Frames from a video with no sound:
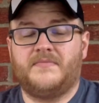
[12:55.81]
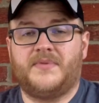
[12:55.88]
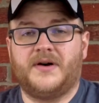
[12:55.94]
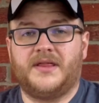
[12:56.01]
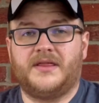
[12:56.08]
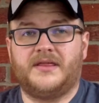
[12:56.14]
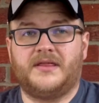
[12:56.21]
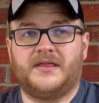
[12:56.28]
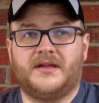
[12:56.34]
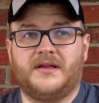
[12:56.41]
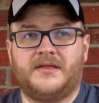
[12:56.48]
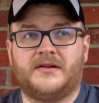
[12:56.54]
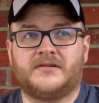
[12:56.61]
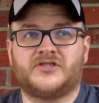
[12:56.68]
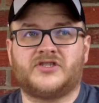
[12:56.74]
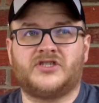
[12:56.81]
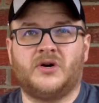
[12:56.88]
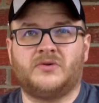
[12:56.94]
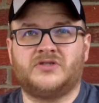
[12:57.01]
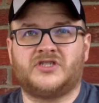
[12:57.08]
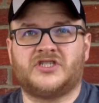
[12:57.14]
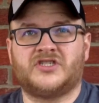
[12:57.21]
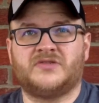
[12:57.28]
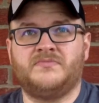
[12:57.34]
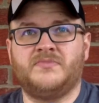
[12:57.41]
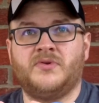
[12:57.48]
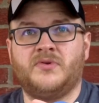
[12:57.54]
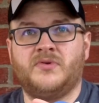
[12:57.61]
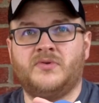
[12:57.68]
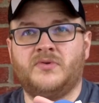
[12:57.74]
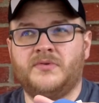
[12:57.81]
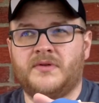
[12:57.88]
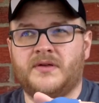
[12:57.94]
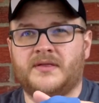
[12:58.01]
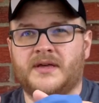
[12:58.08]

but they're so smooth